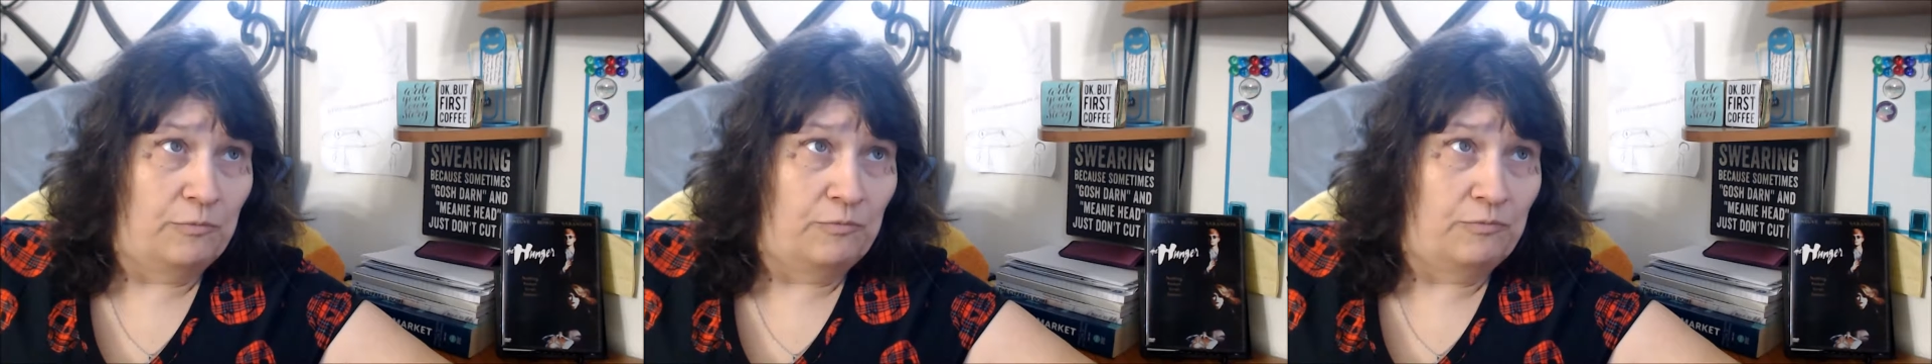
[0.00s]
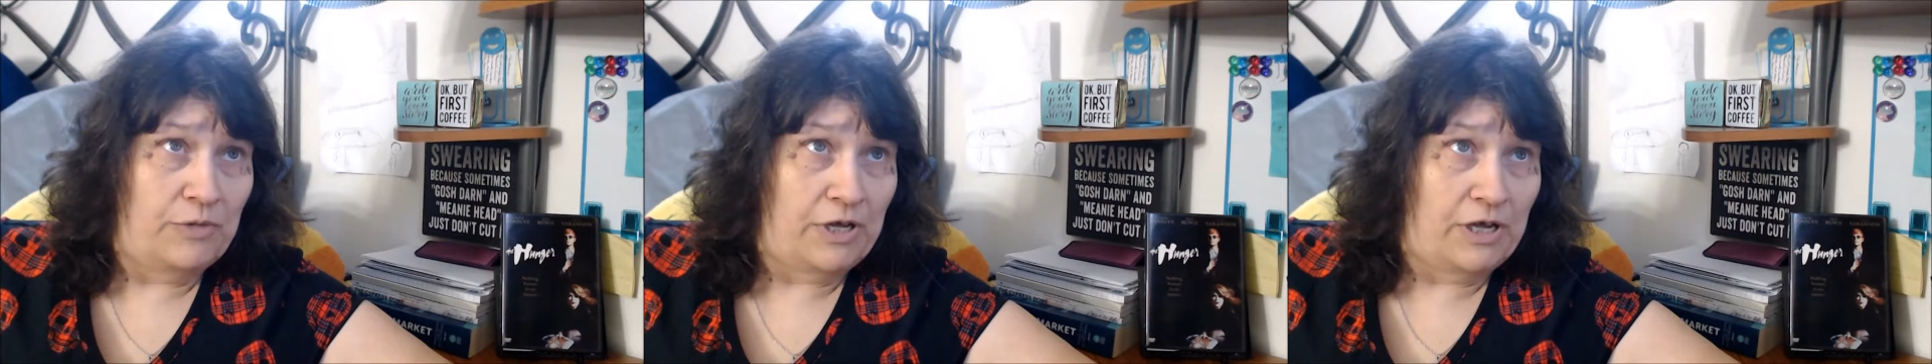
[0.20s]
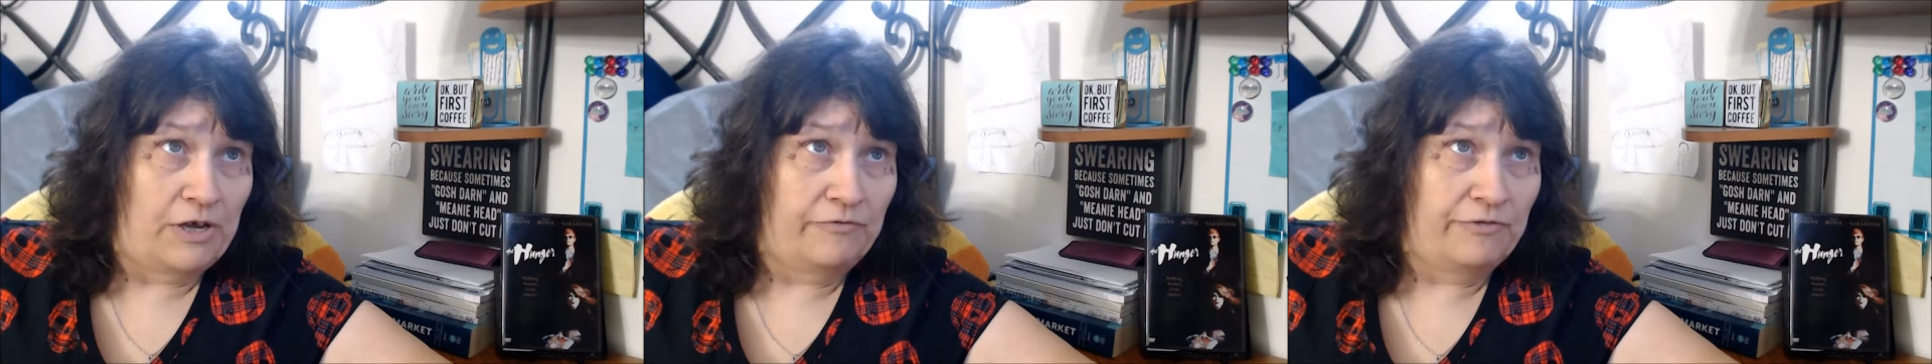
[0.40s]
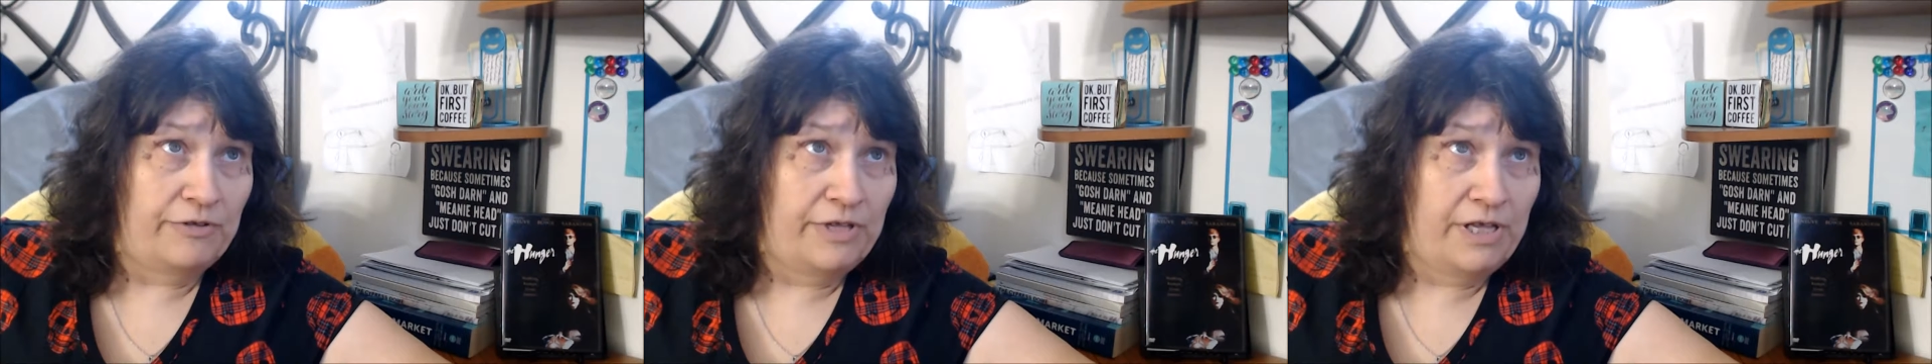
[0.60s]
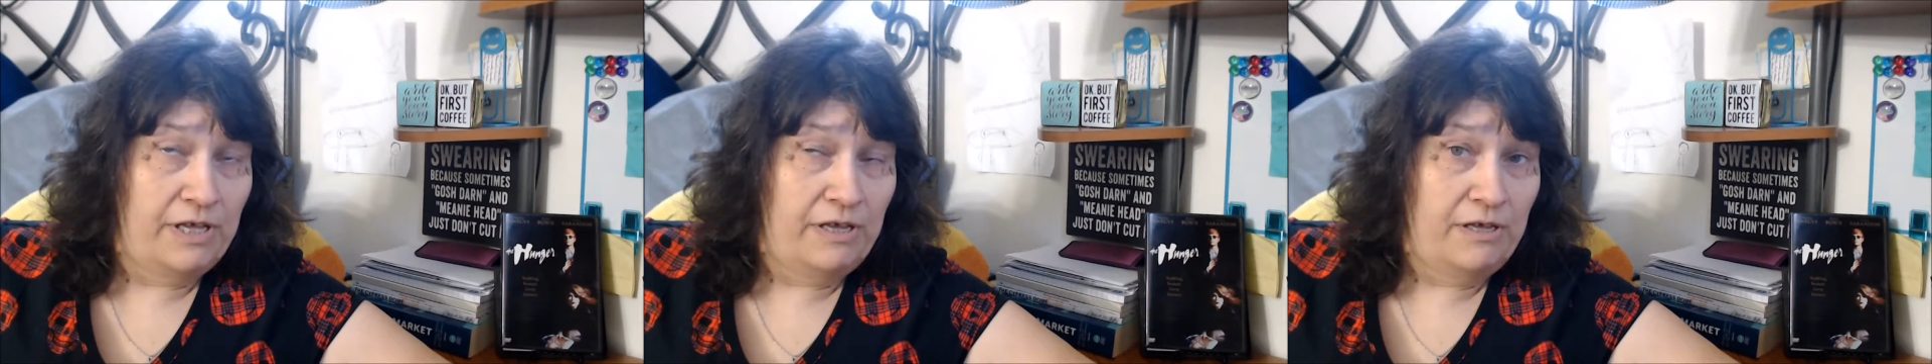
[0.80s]
After
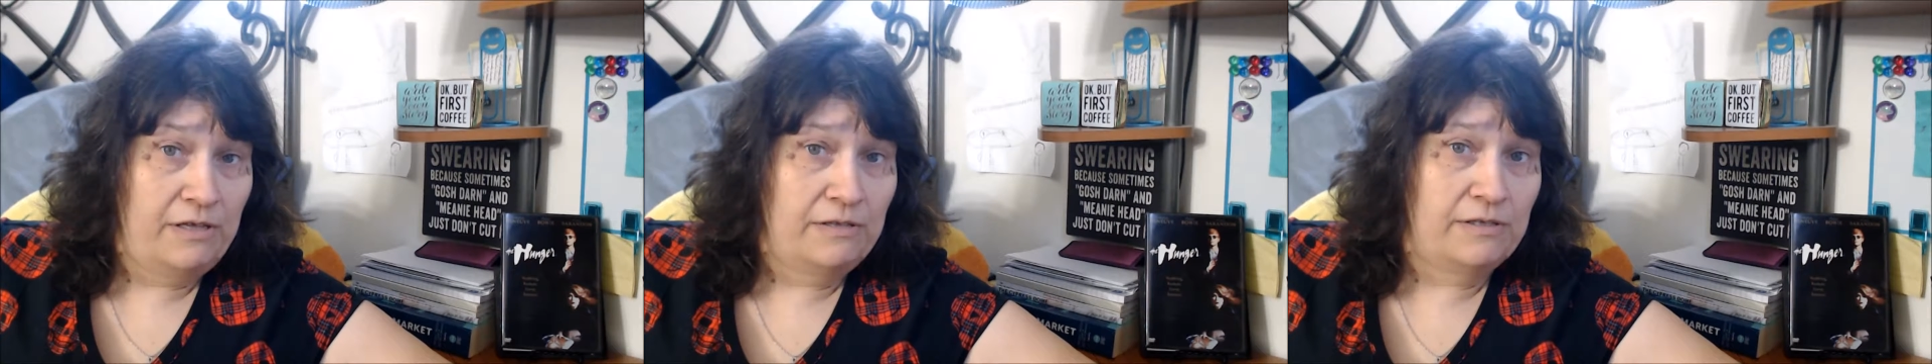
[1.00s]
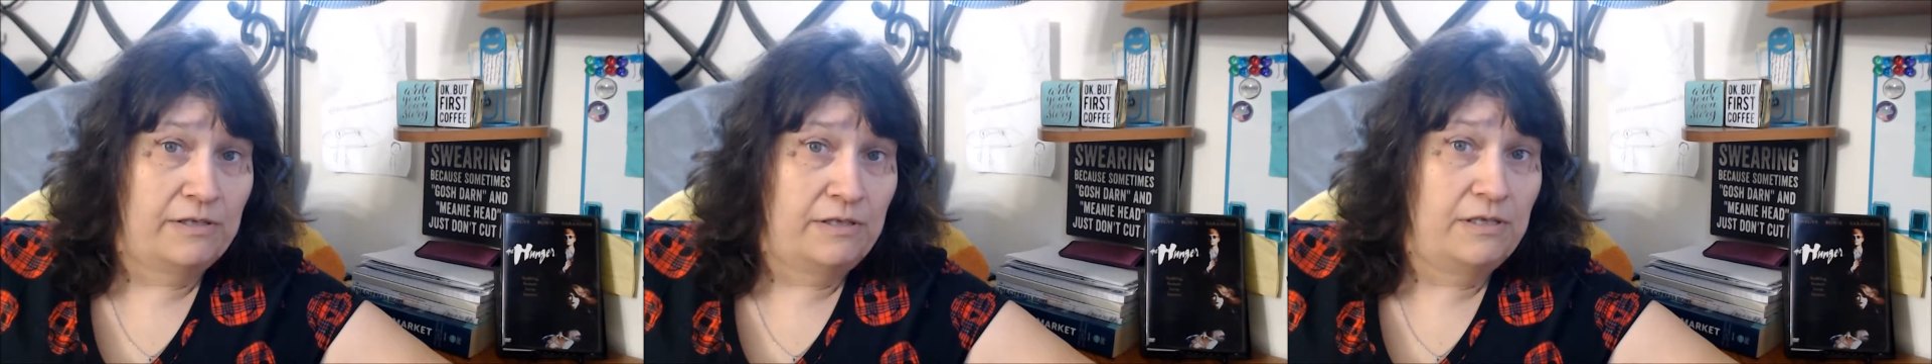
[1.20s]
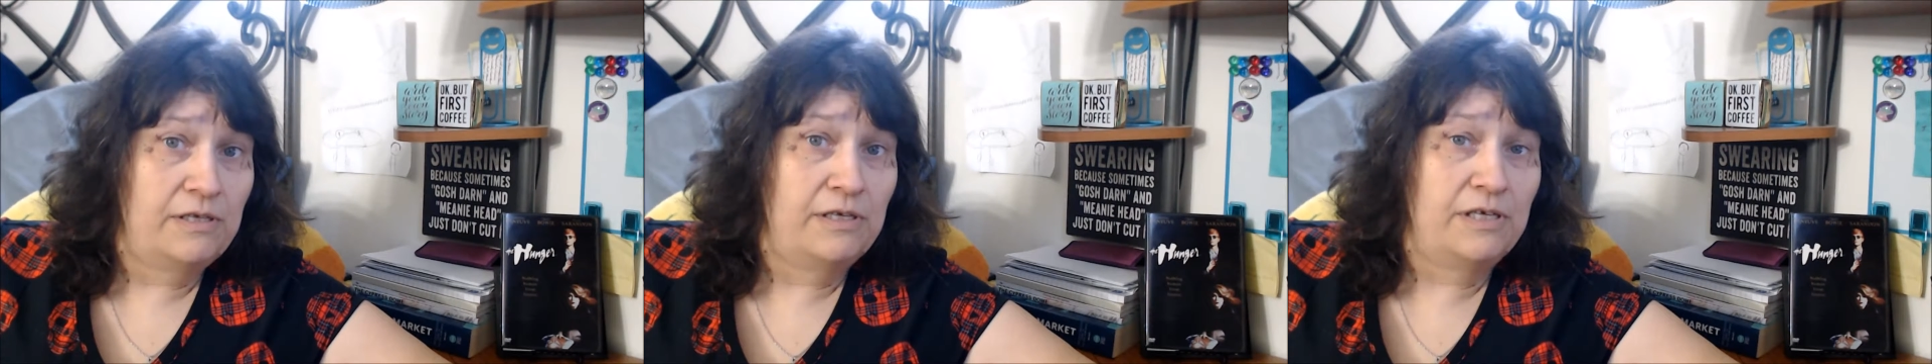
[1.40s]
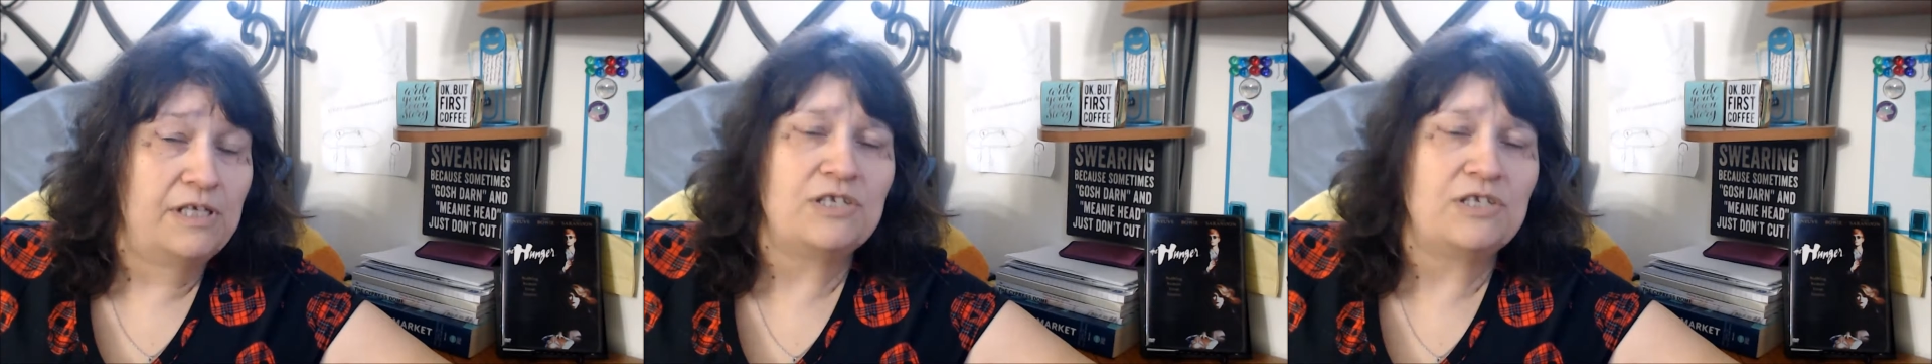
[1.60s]
that, it's